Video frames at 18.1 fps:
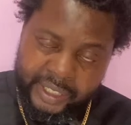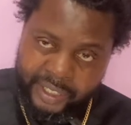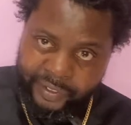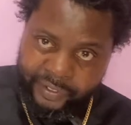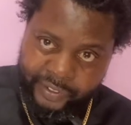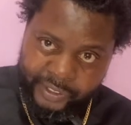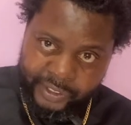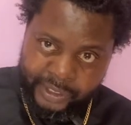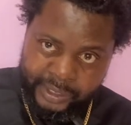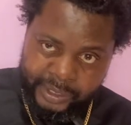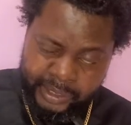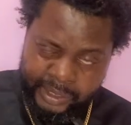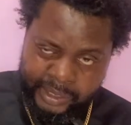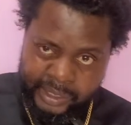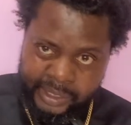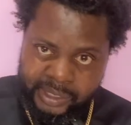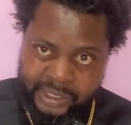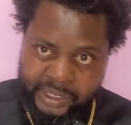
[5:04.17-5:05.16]
refuge
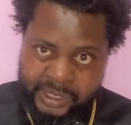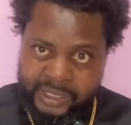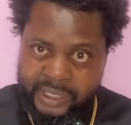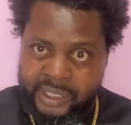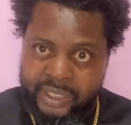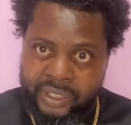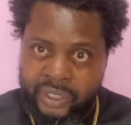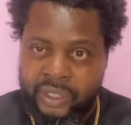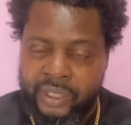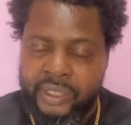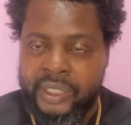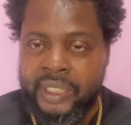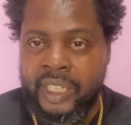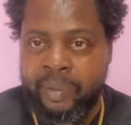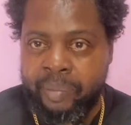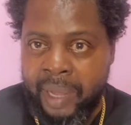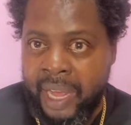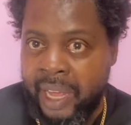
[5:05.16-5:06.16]
in this
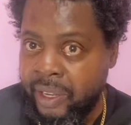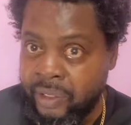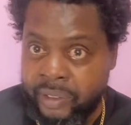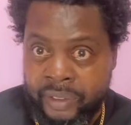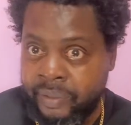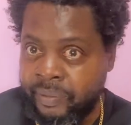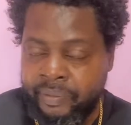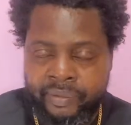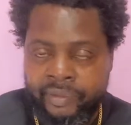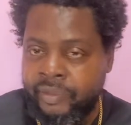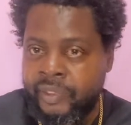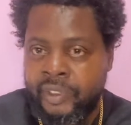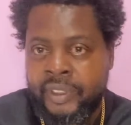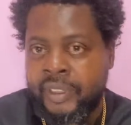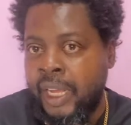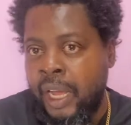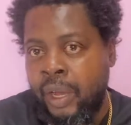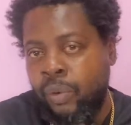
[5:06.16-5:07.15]
country about,
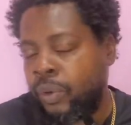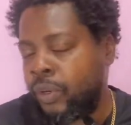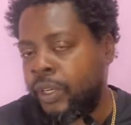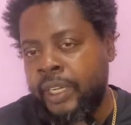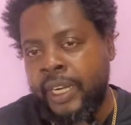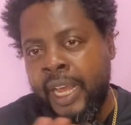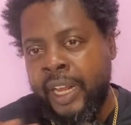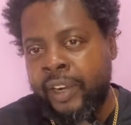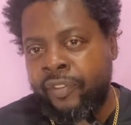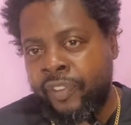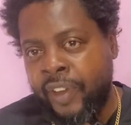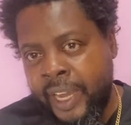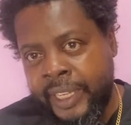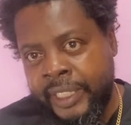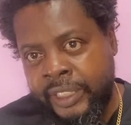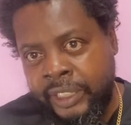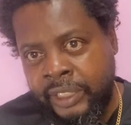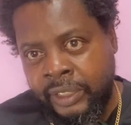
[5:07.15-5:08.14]
I wouldn't
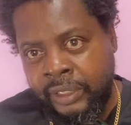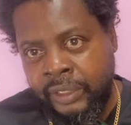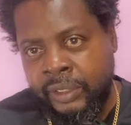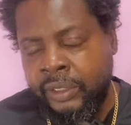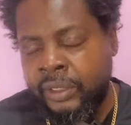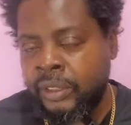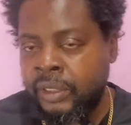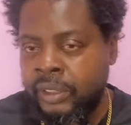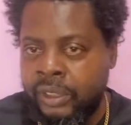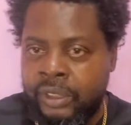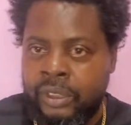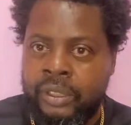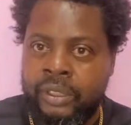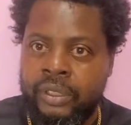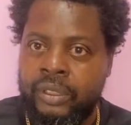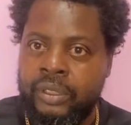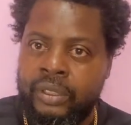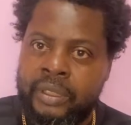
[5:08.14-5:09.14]
advise you
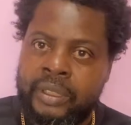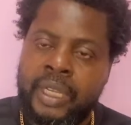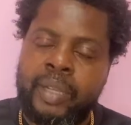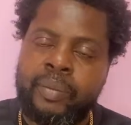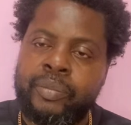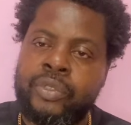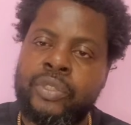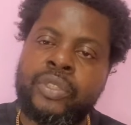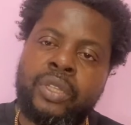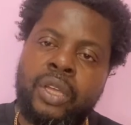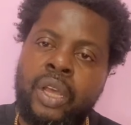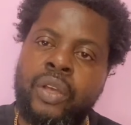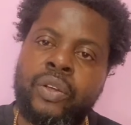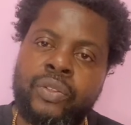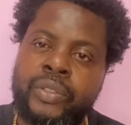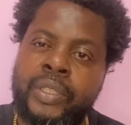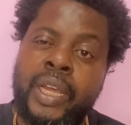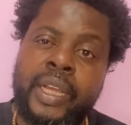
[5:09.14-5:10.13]
to attempt to
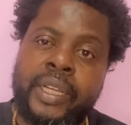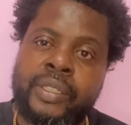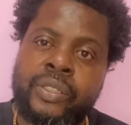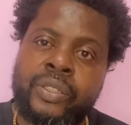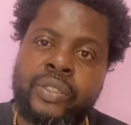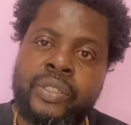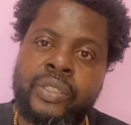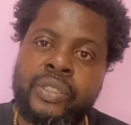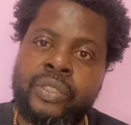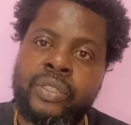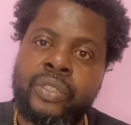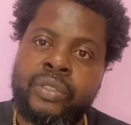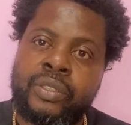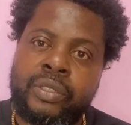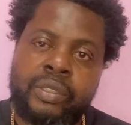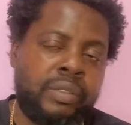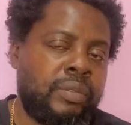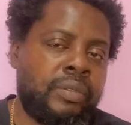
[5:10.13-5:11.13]
go there so you
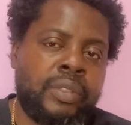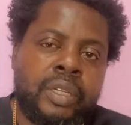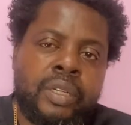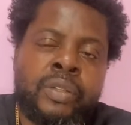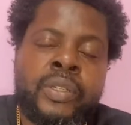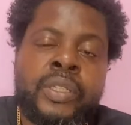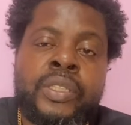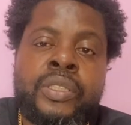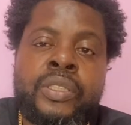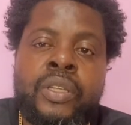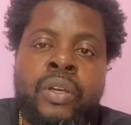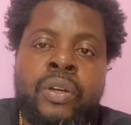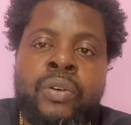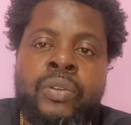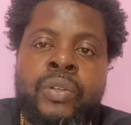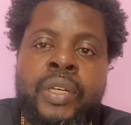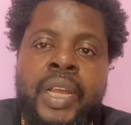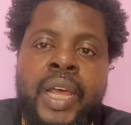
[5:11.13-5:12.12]
don't risk your
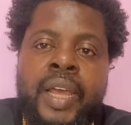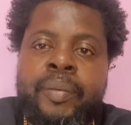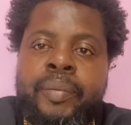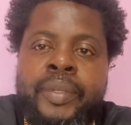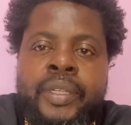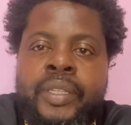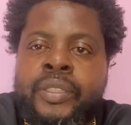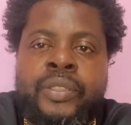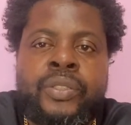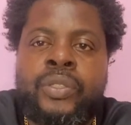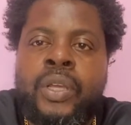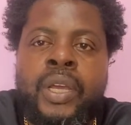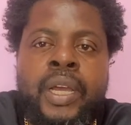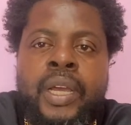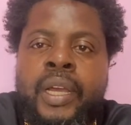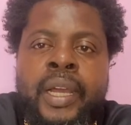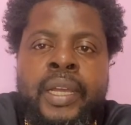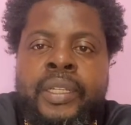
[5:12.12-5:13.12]
own life because you
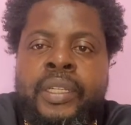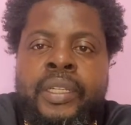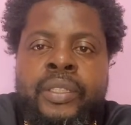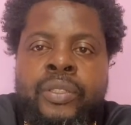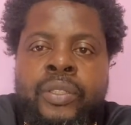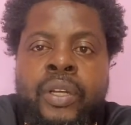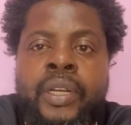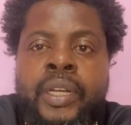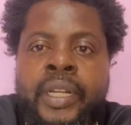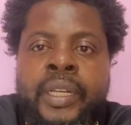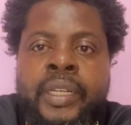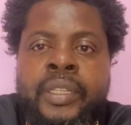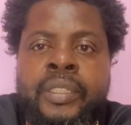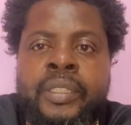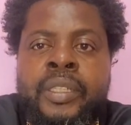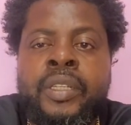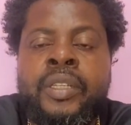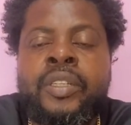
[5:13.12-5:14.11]
are actually
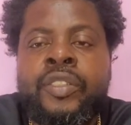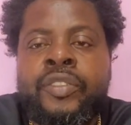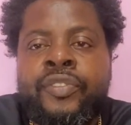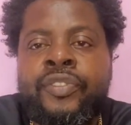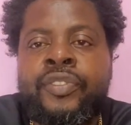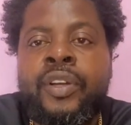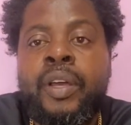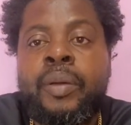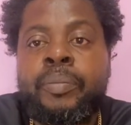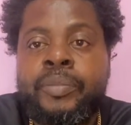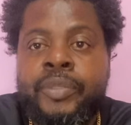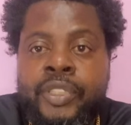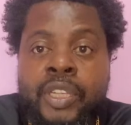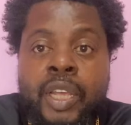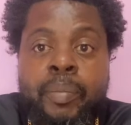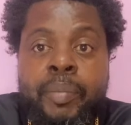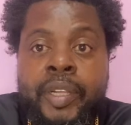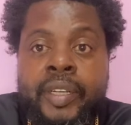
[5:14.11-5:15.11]
running from
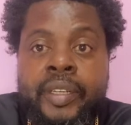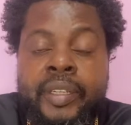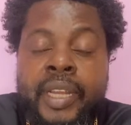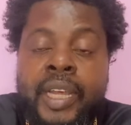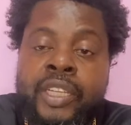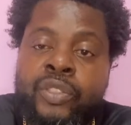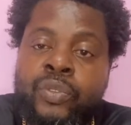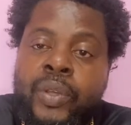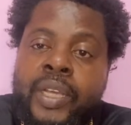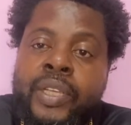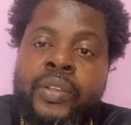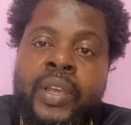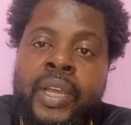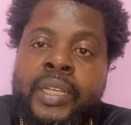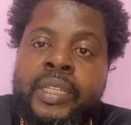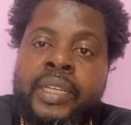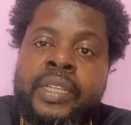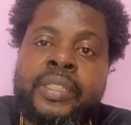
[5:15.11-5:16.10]
something. That's why you
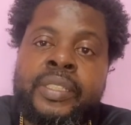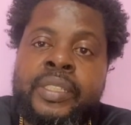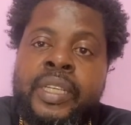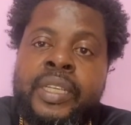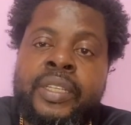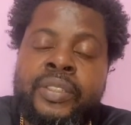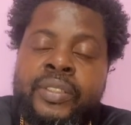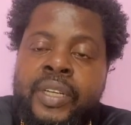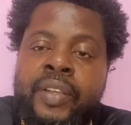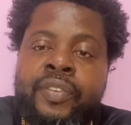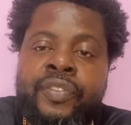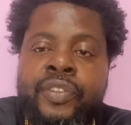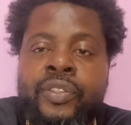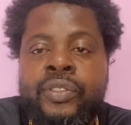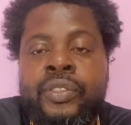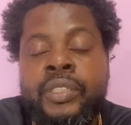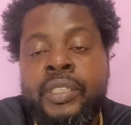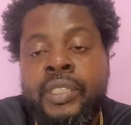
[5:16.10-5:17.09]
actually seek
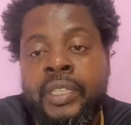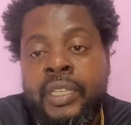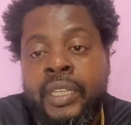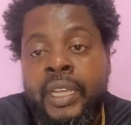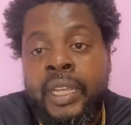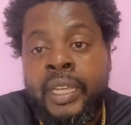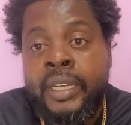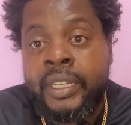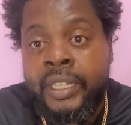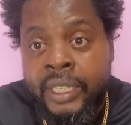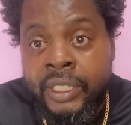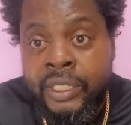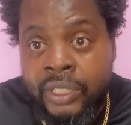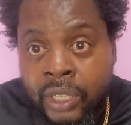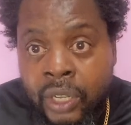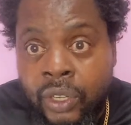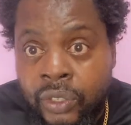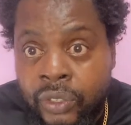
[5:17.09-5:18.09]
refuge in
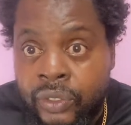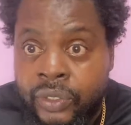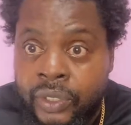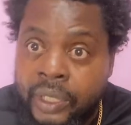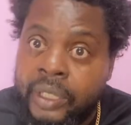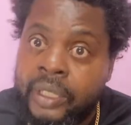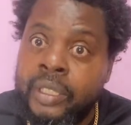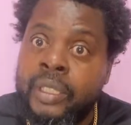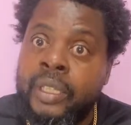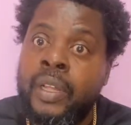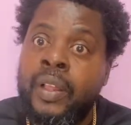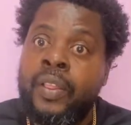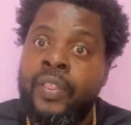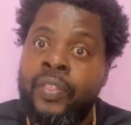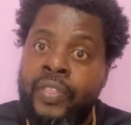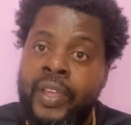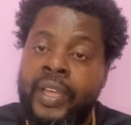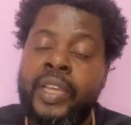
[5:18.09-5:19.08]
this country.
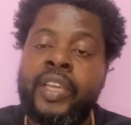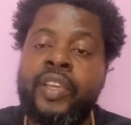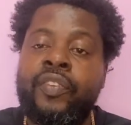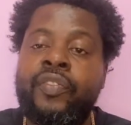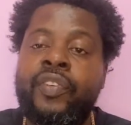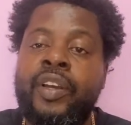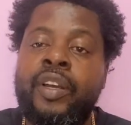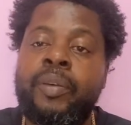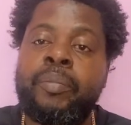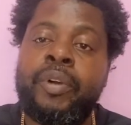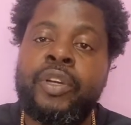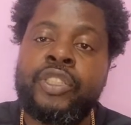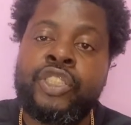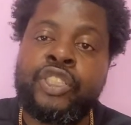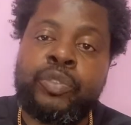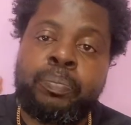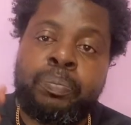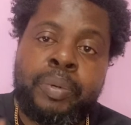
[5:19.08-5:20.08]
Thank you very
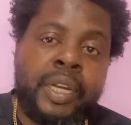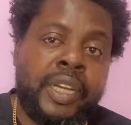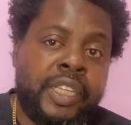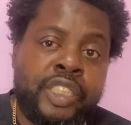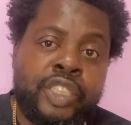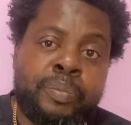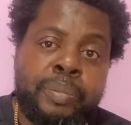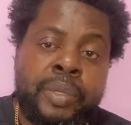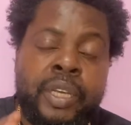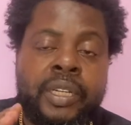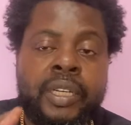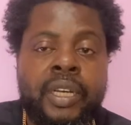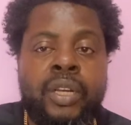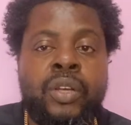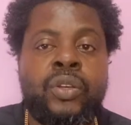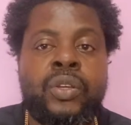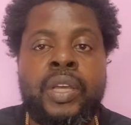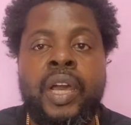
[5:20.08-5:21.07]
much. Please be on the
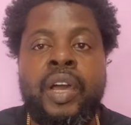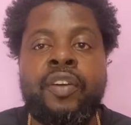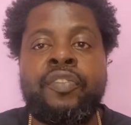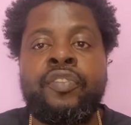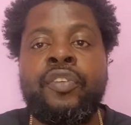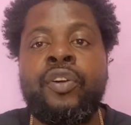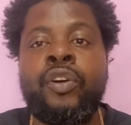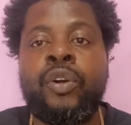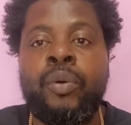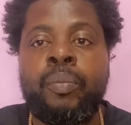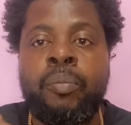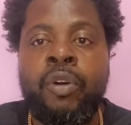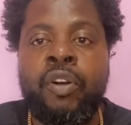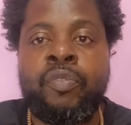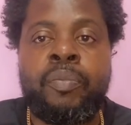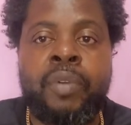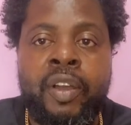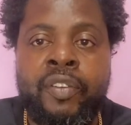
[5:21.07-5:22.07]
lookout for
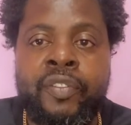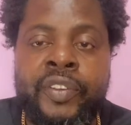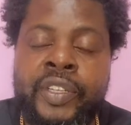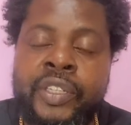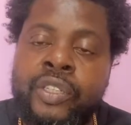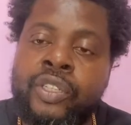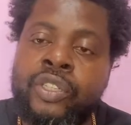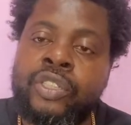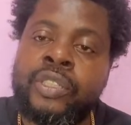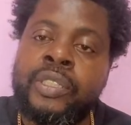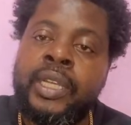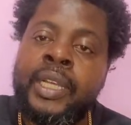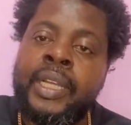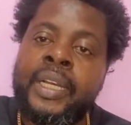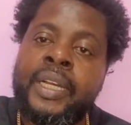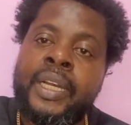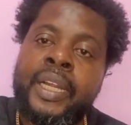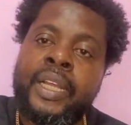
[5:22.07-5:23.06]
more of my videos.
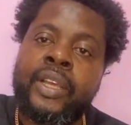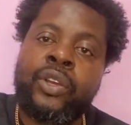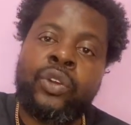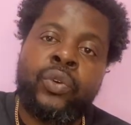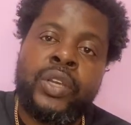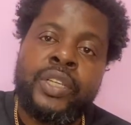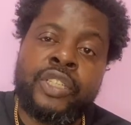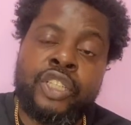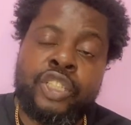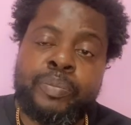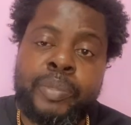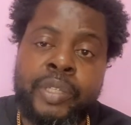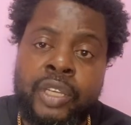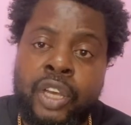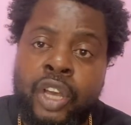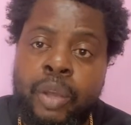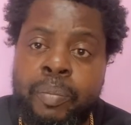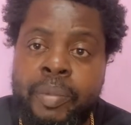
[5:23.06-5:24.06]
Let your questions
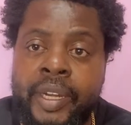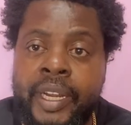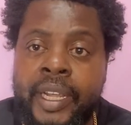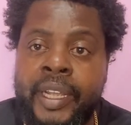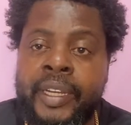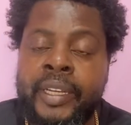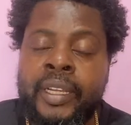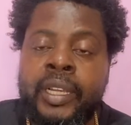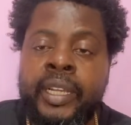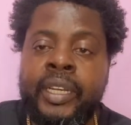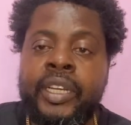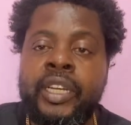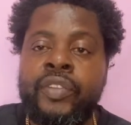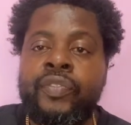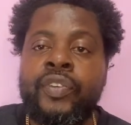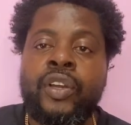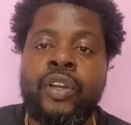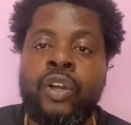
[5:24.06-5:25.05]
be coming in.
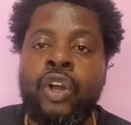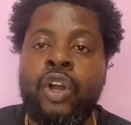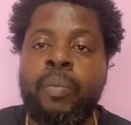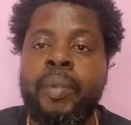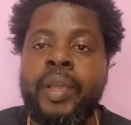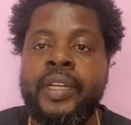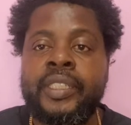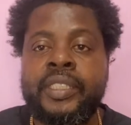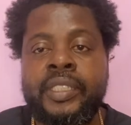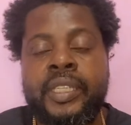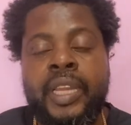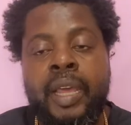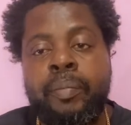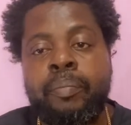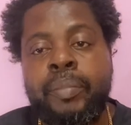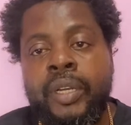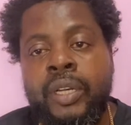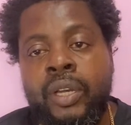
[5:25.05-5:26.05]
Leave your comments
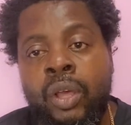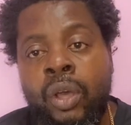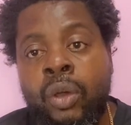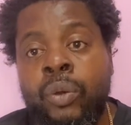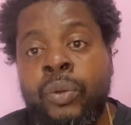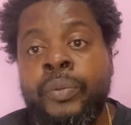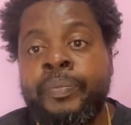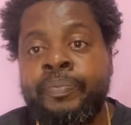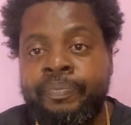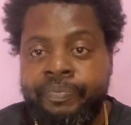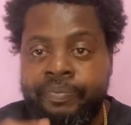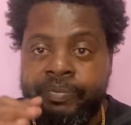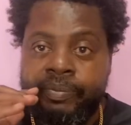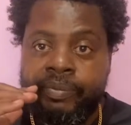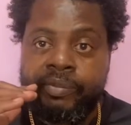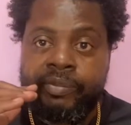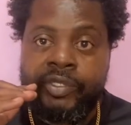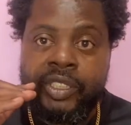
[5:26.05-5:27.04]
down below.
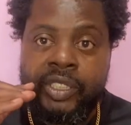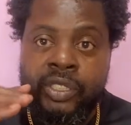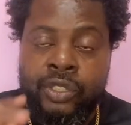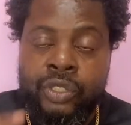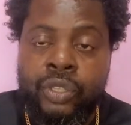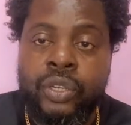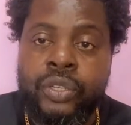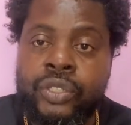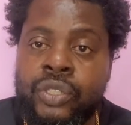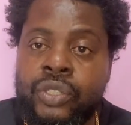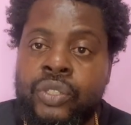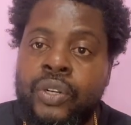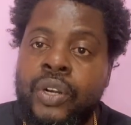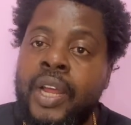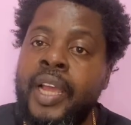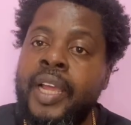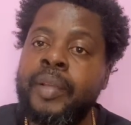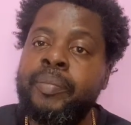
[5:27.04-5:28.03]

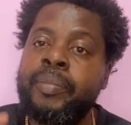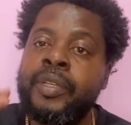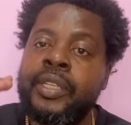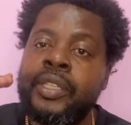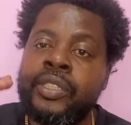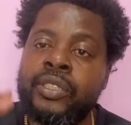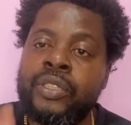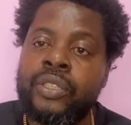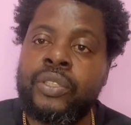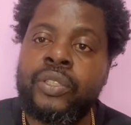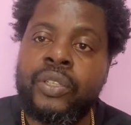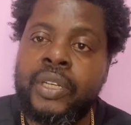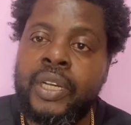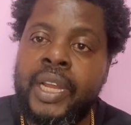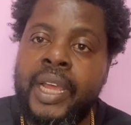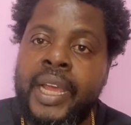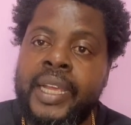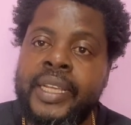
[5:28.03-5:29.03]
Subscribe, share your
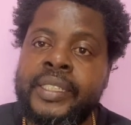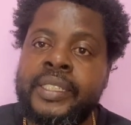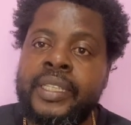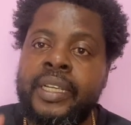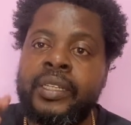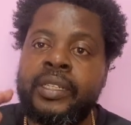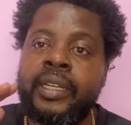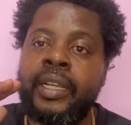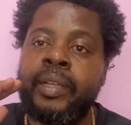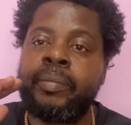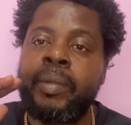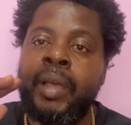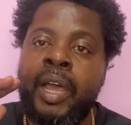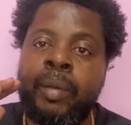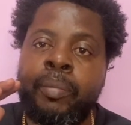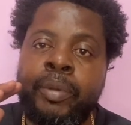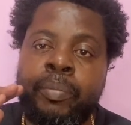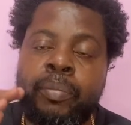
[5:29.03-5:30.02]
likes, and then
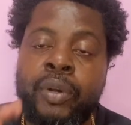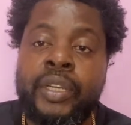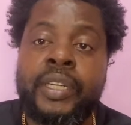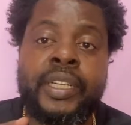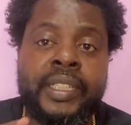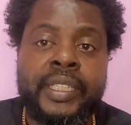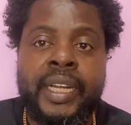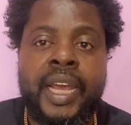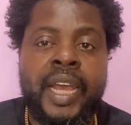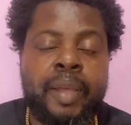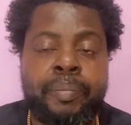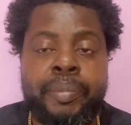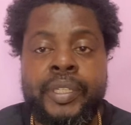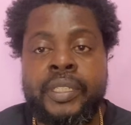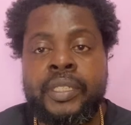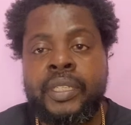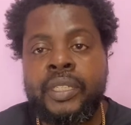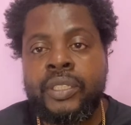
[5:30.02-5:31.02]
I'll be more than happy